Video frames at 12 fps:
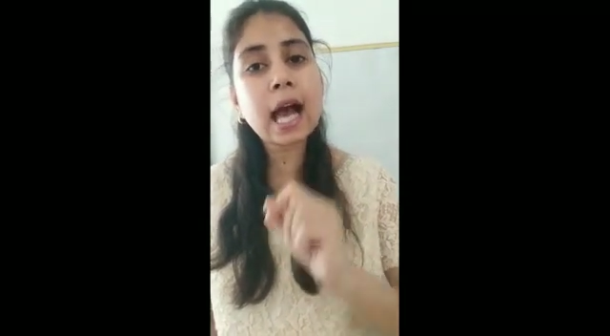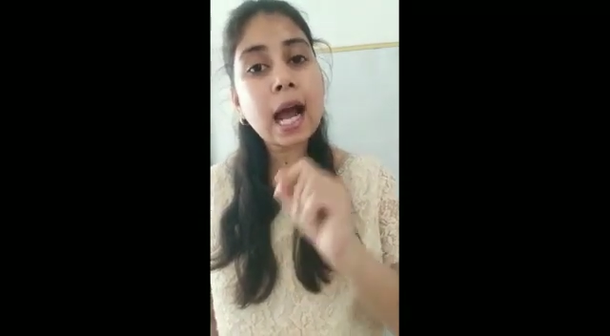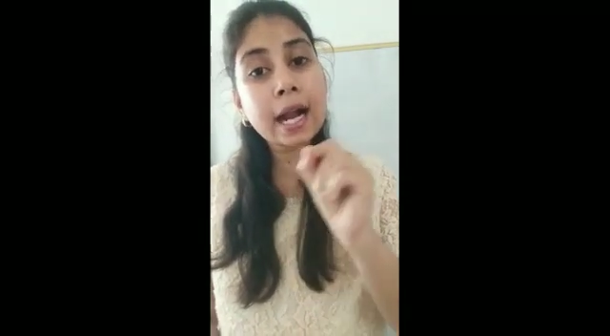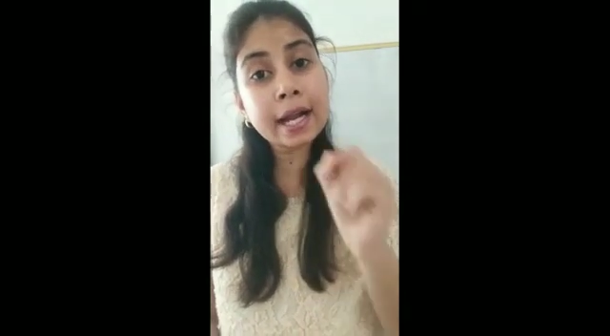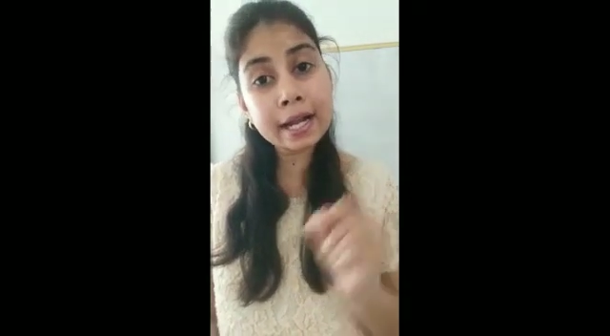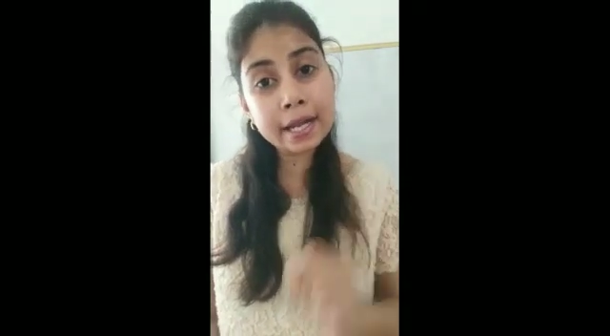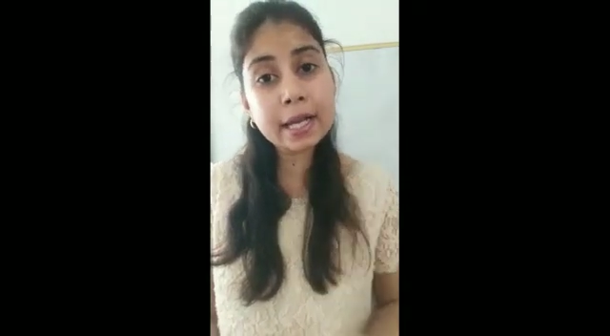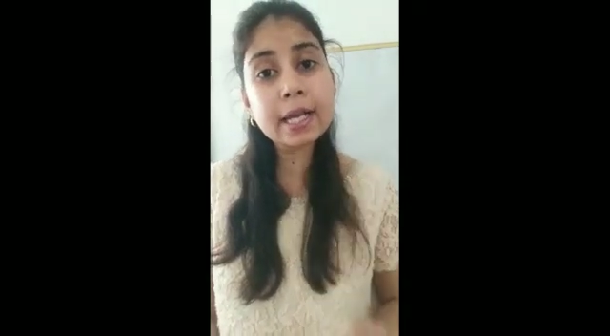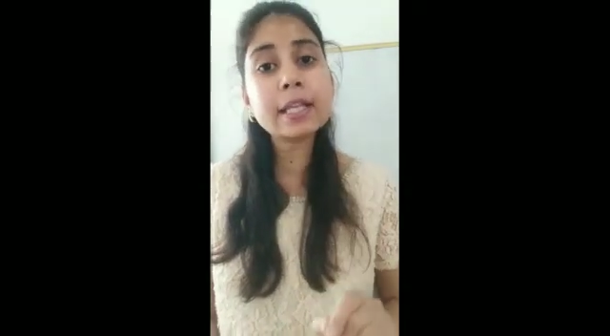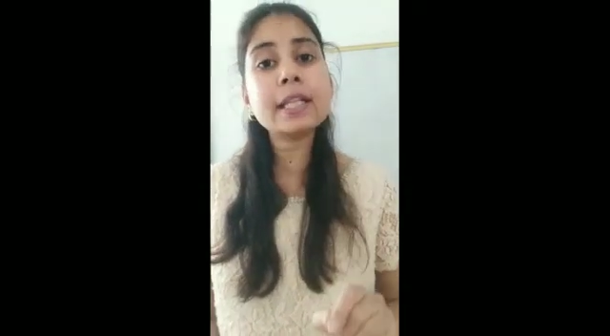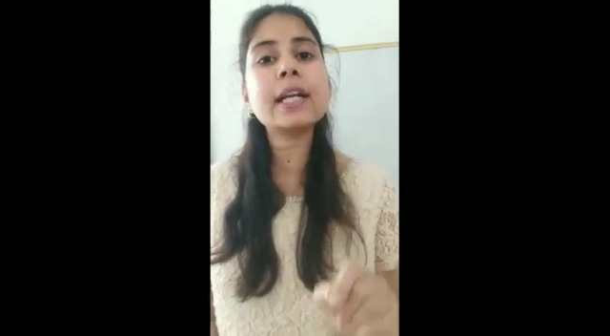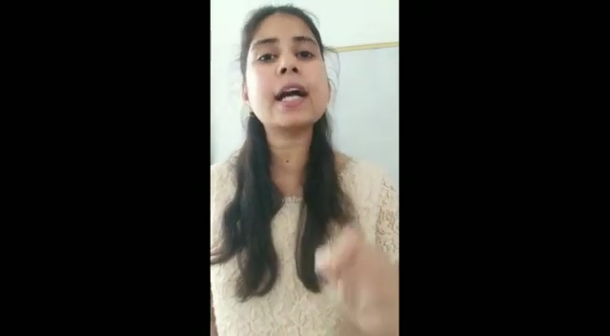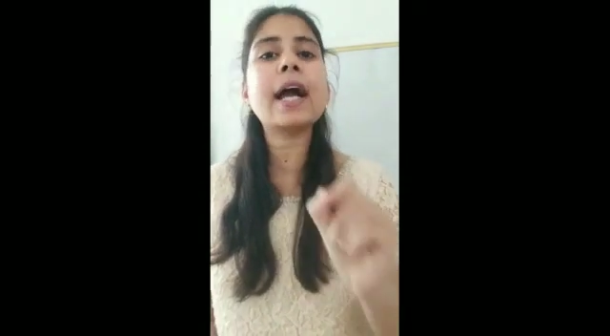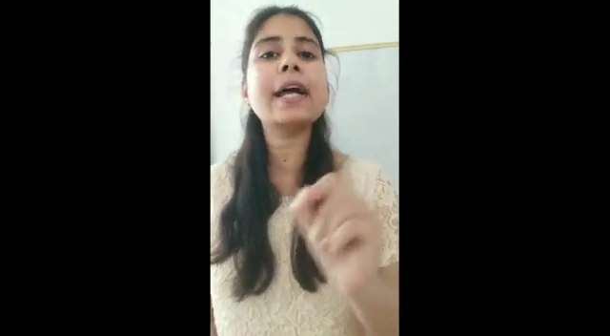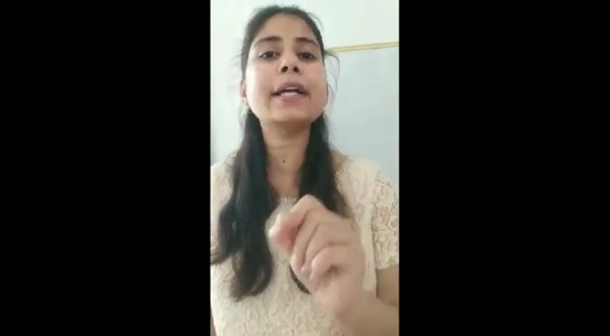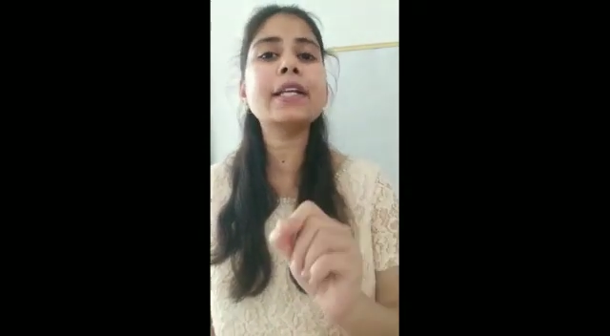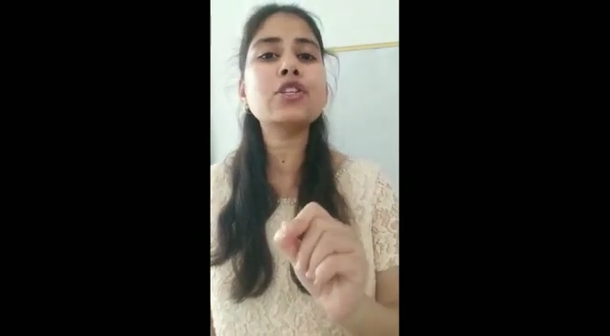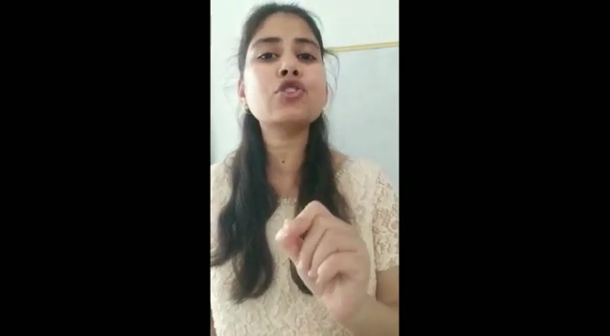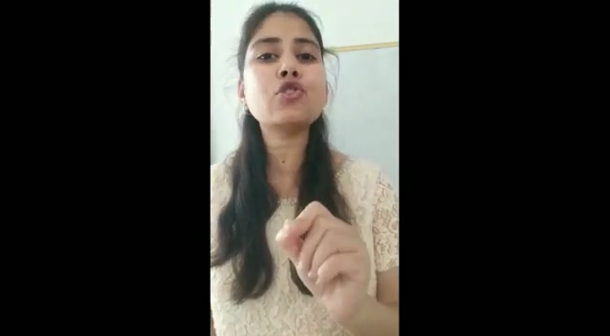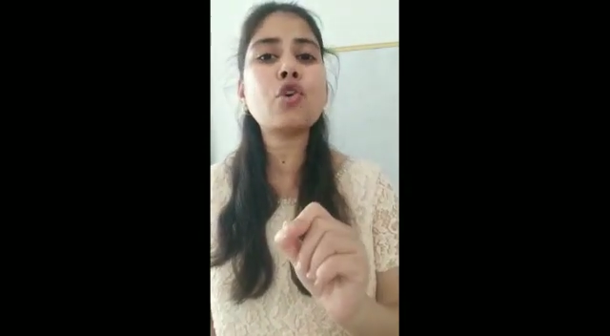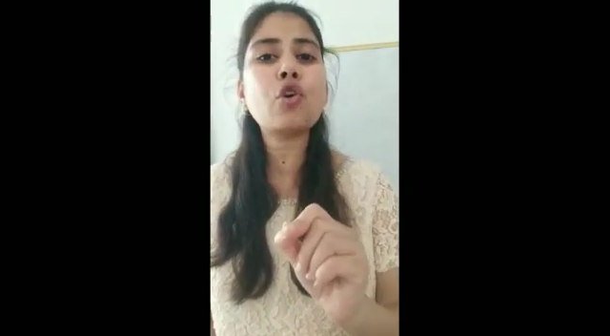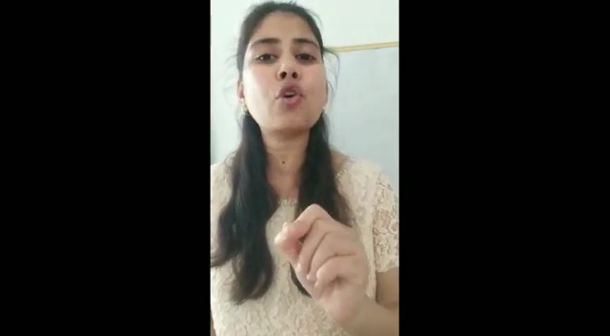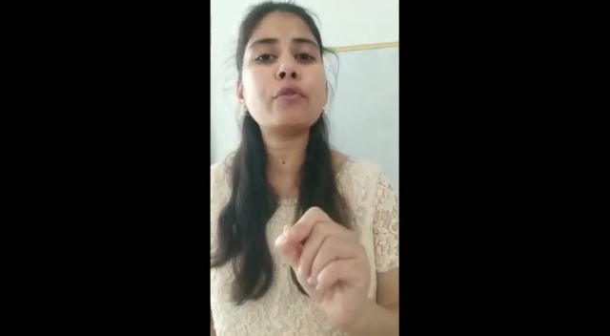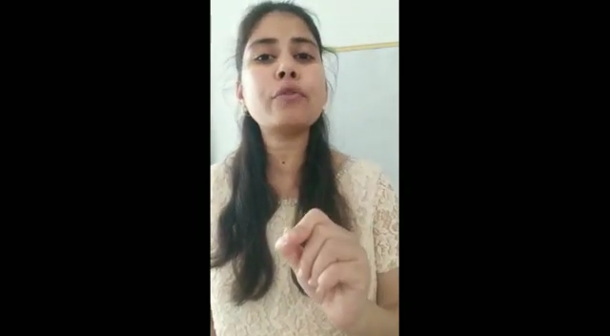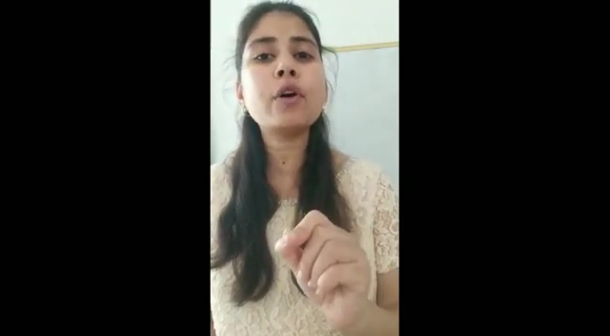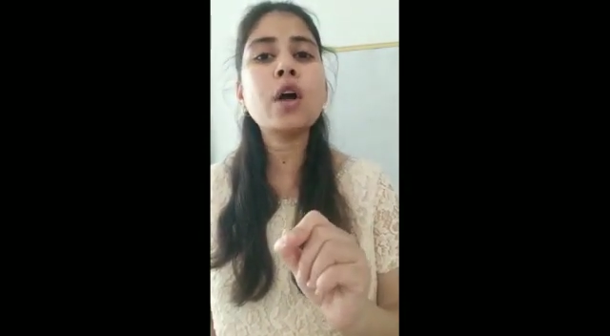under the guidance of